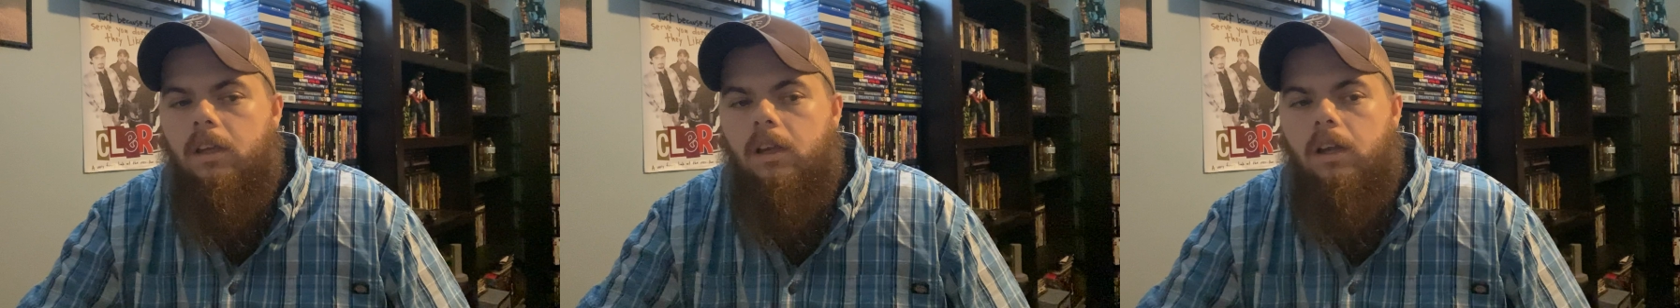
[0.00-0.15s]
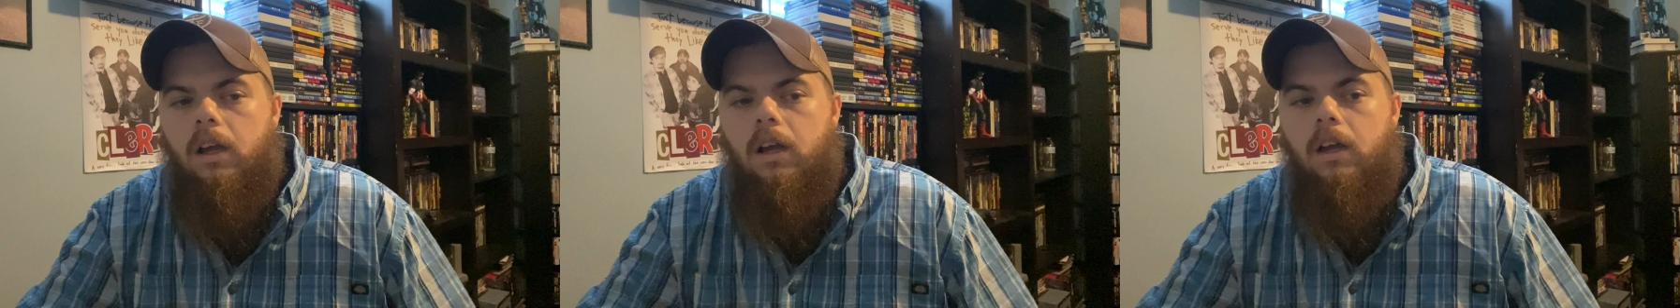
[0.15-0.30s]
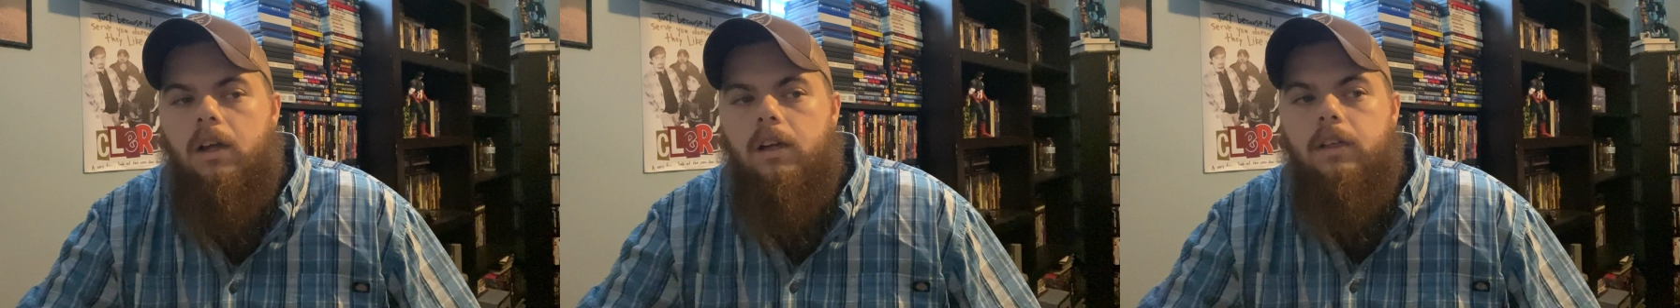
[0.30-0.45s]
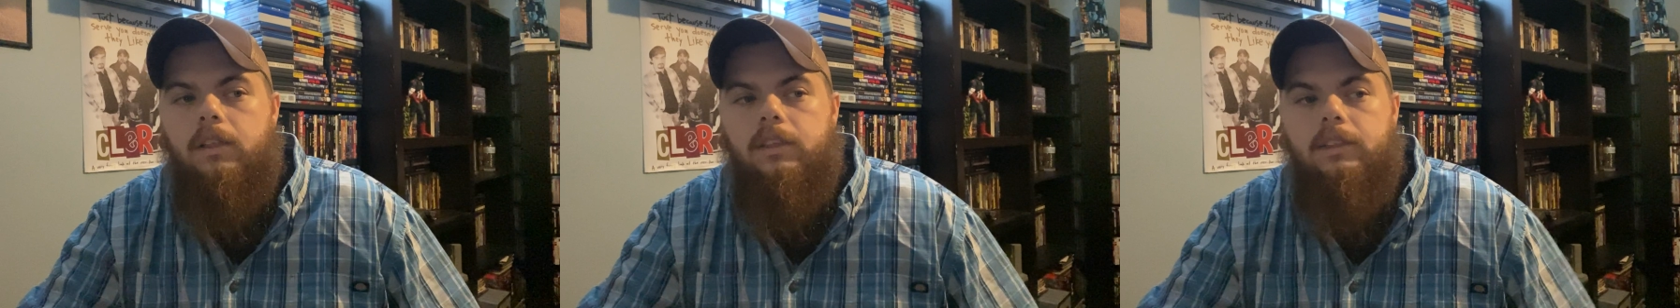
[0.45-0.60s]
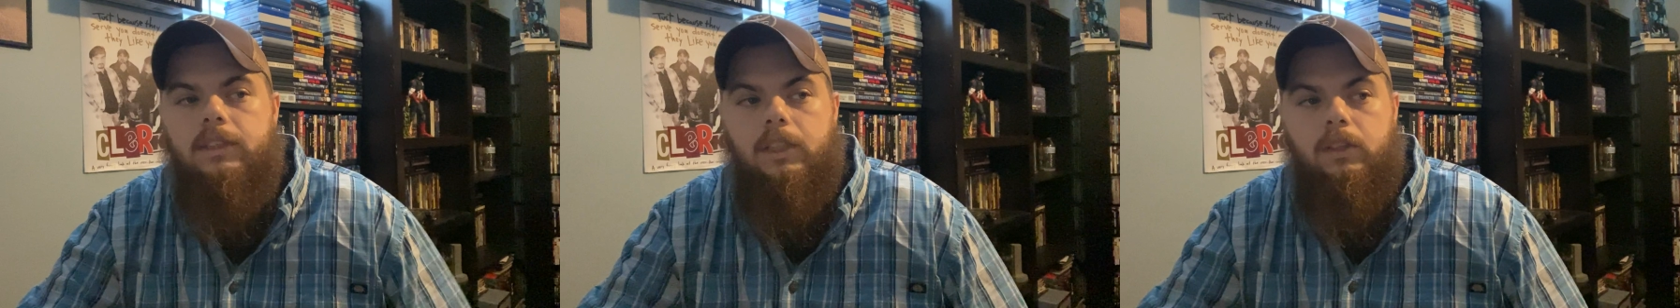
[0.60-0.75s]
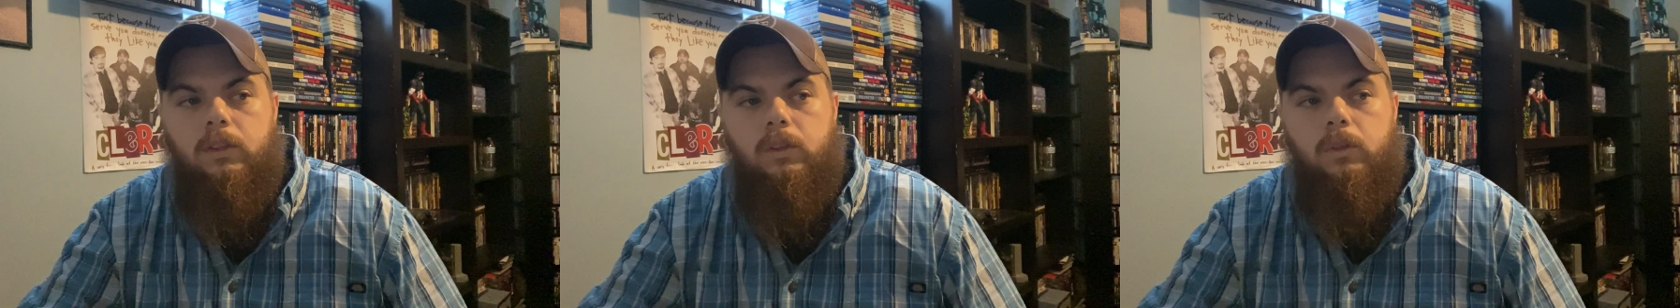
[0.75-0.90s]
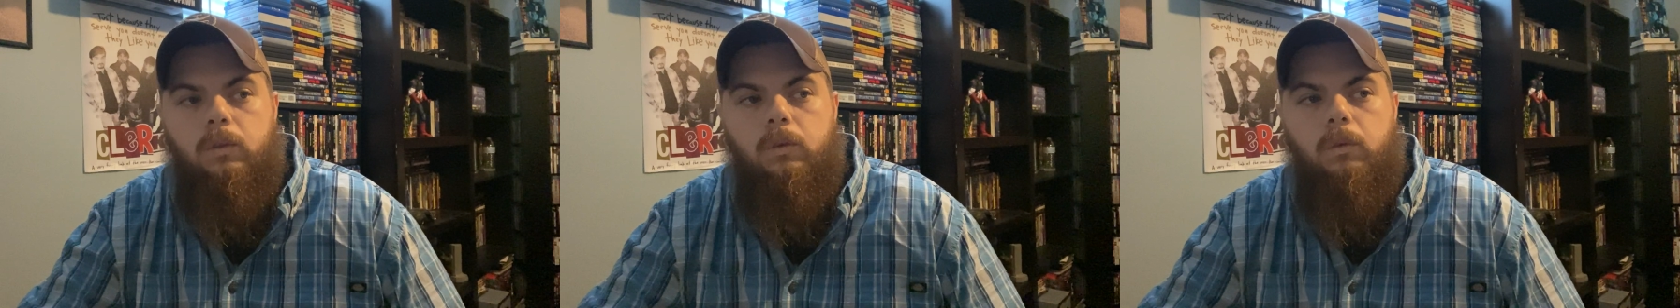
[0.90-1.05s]
Because I
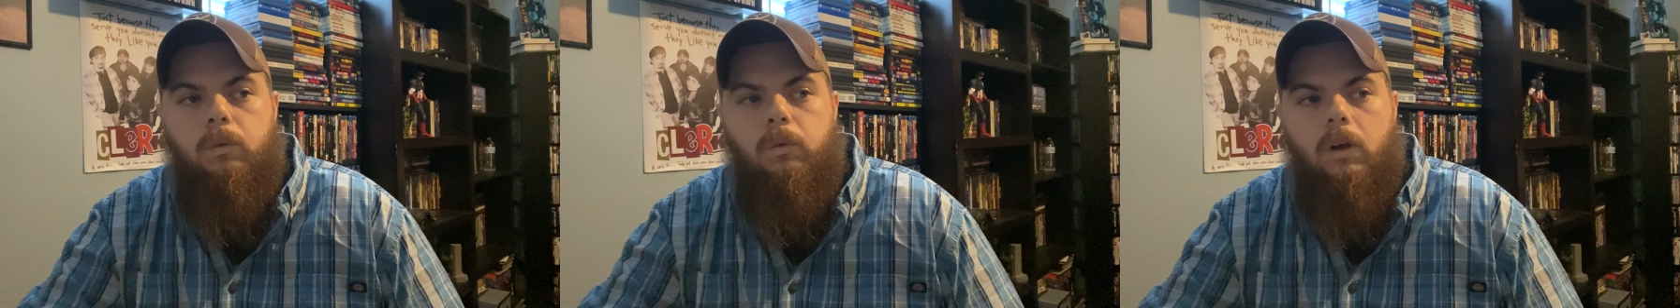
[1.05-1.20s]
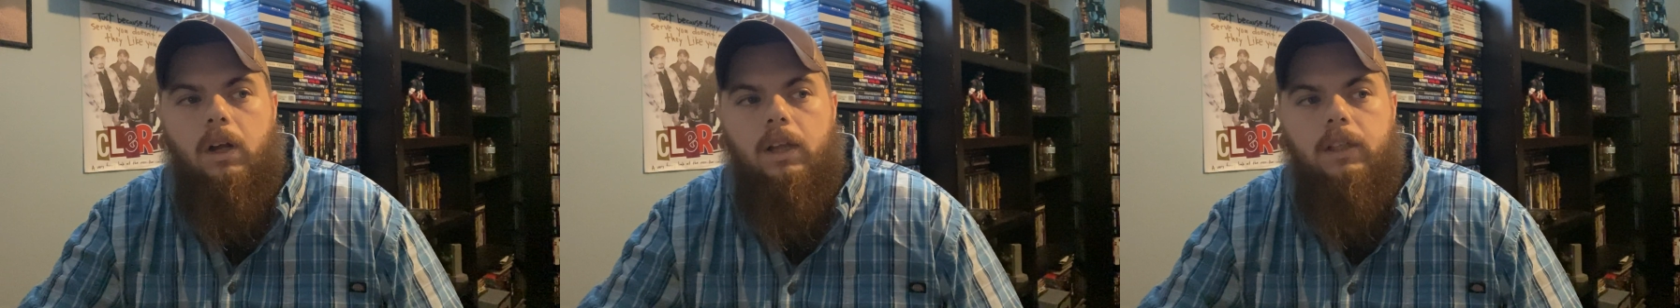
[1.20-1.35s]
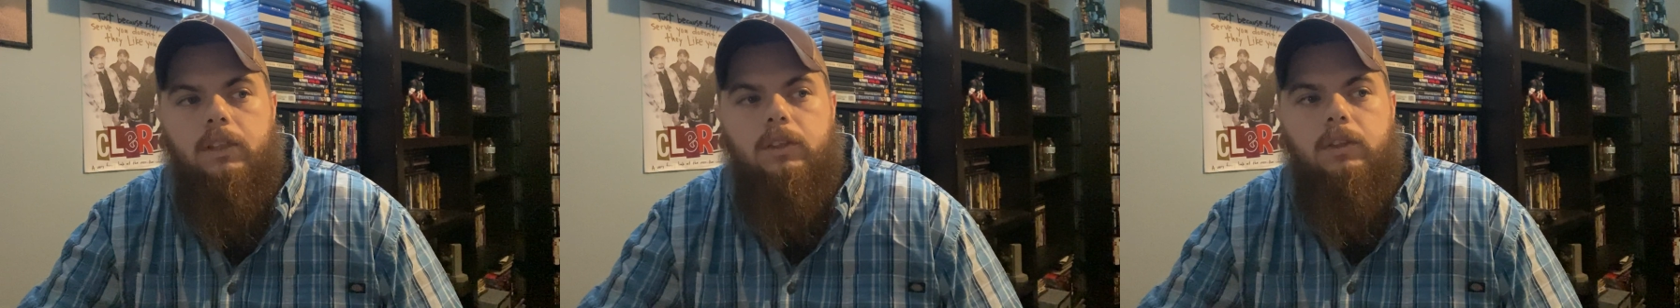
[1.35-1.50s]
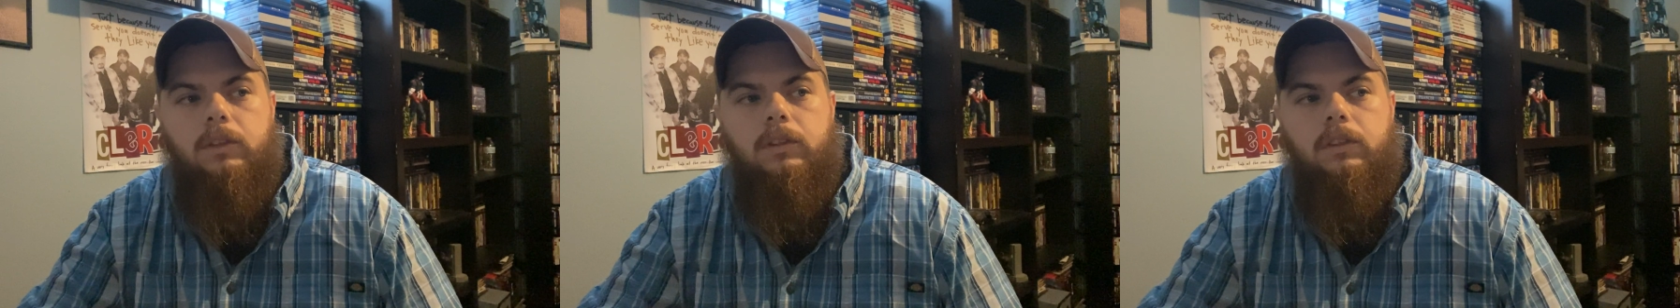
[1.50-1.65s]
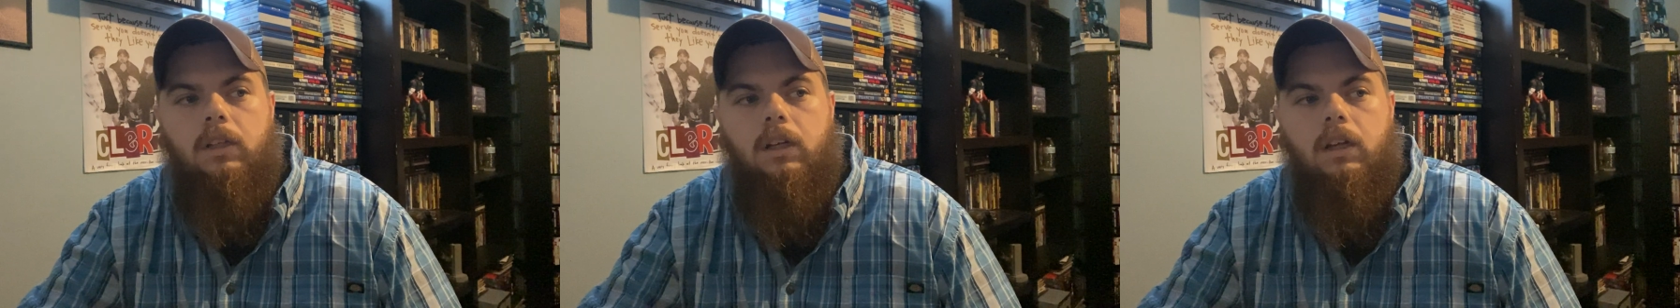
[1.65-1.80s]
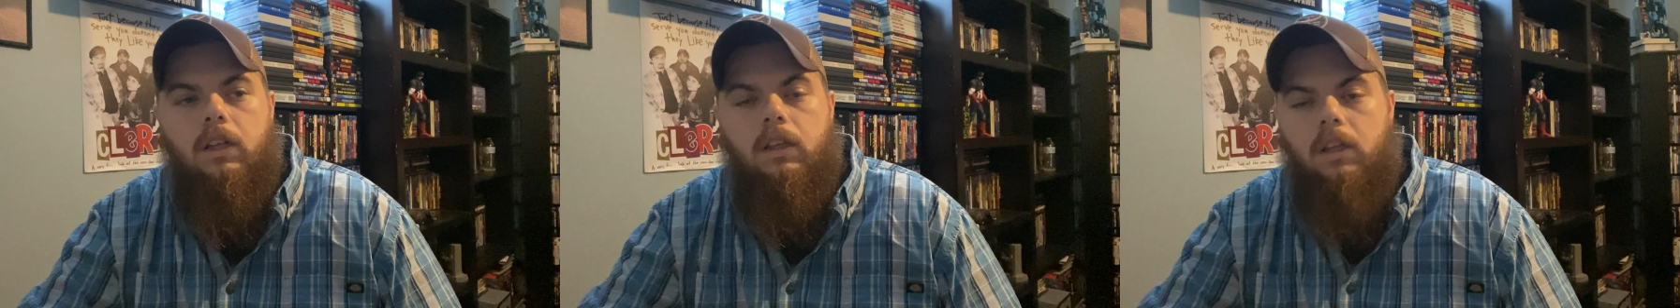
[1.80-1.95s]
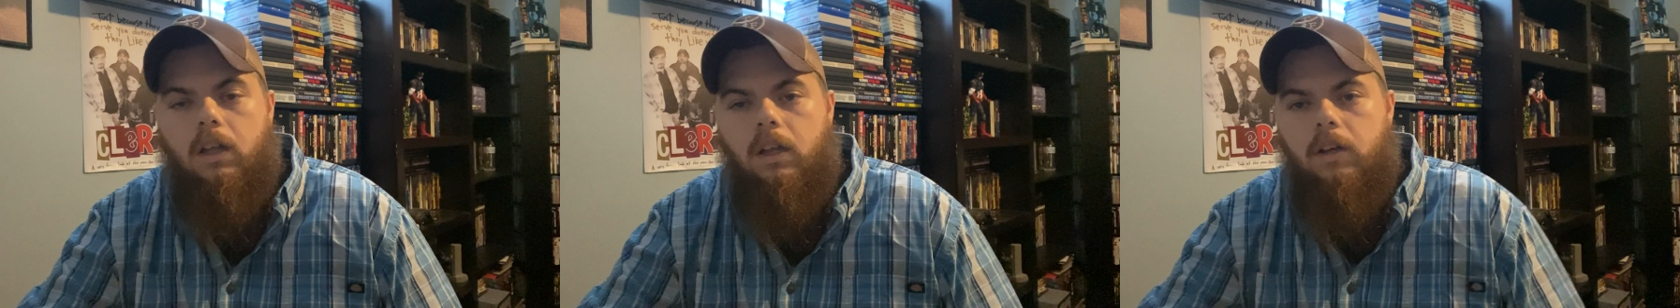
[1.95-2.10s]
do watch
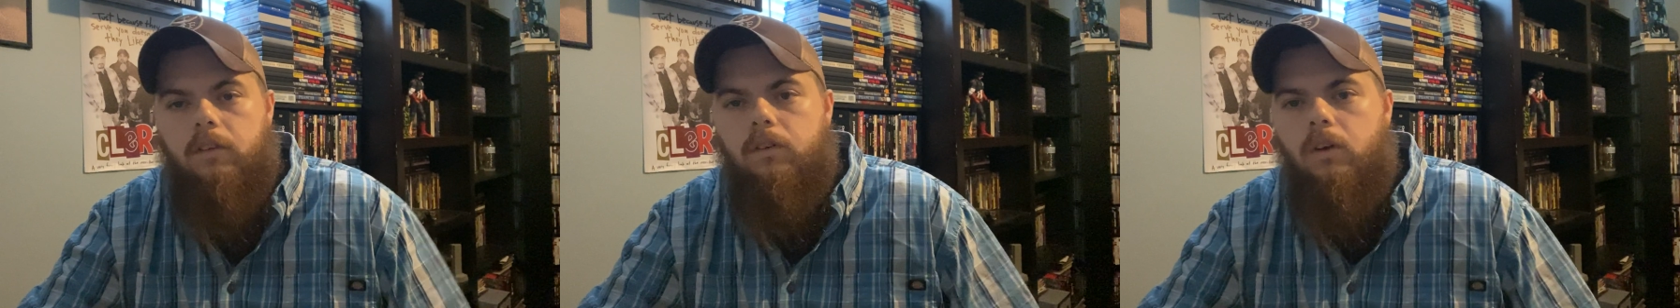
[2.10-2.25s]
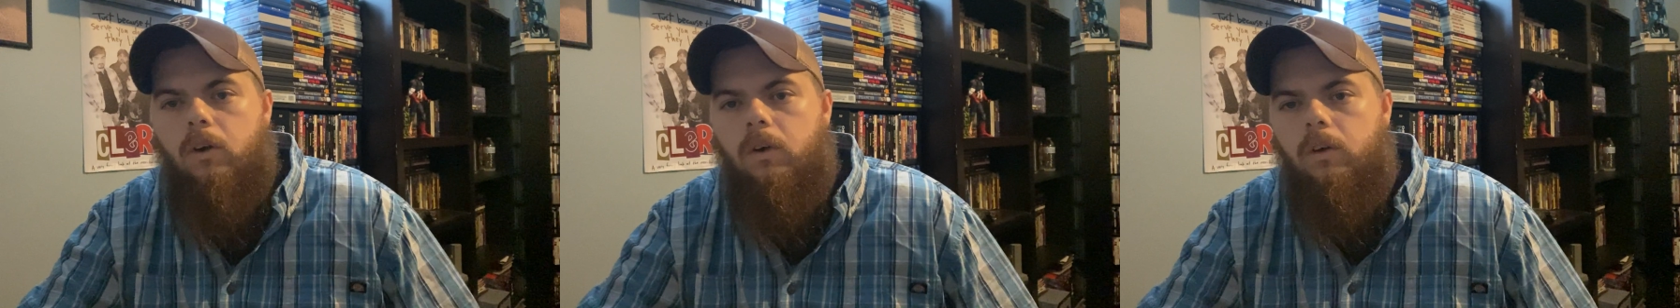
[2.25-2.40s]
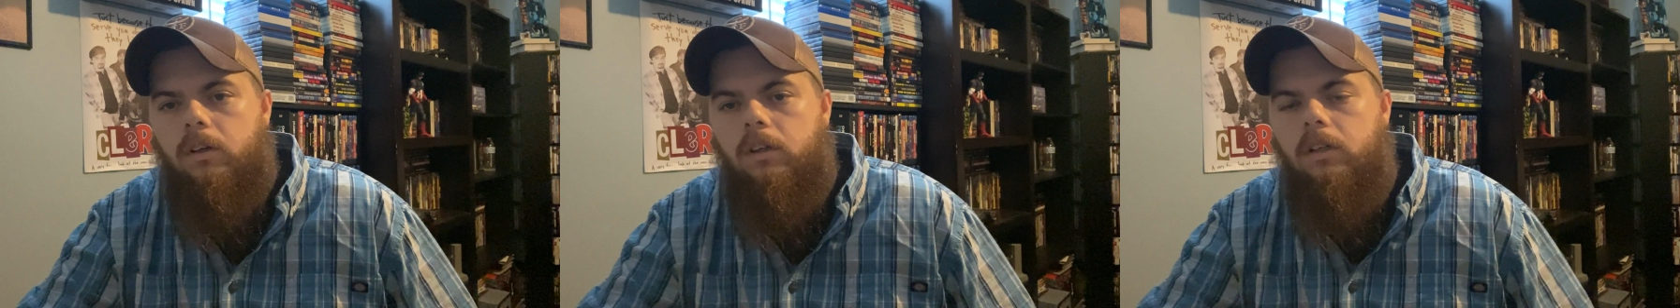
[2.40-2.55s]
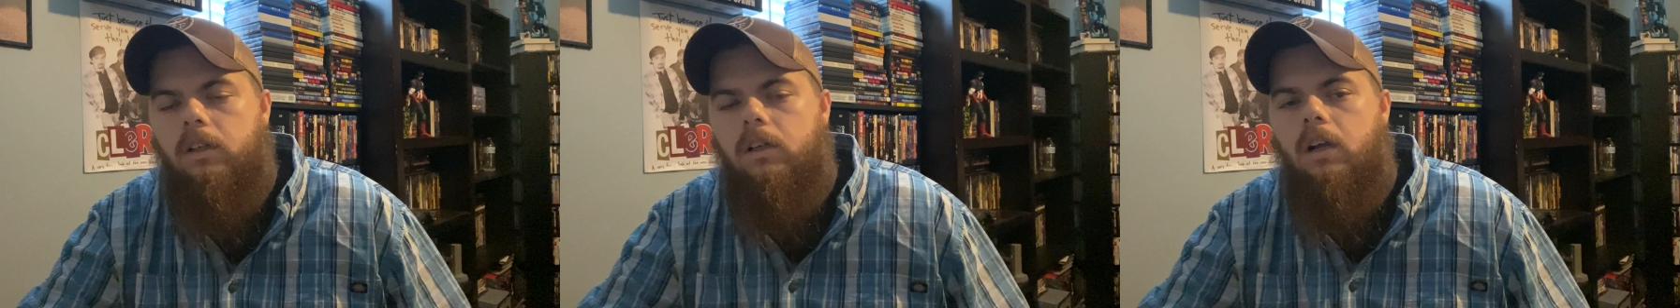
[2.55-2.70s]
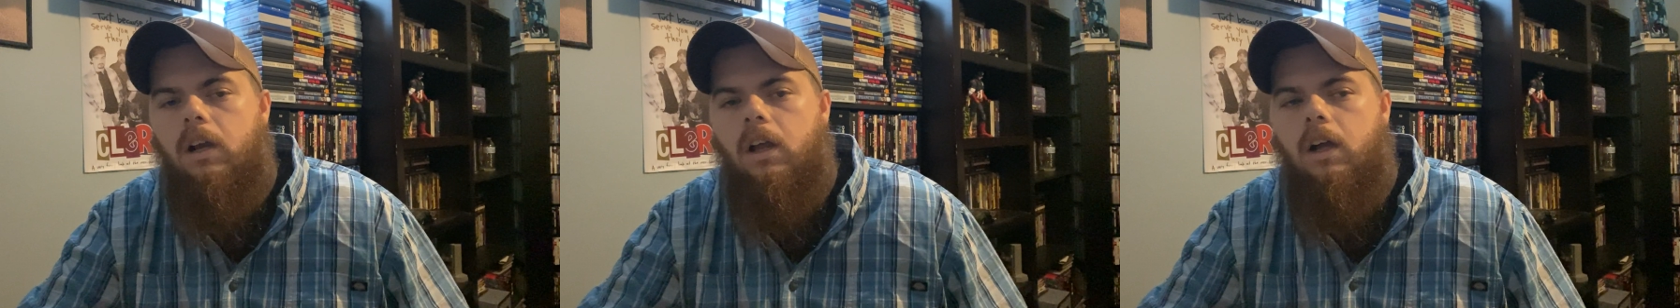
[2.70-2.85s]
a lot of horror.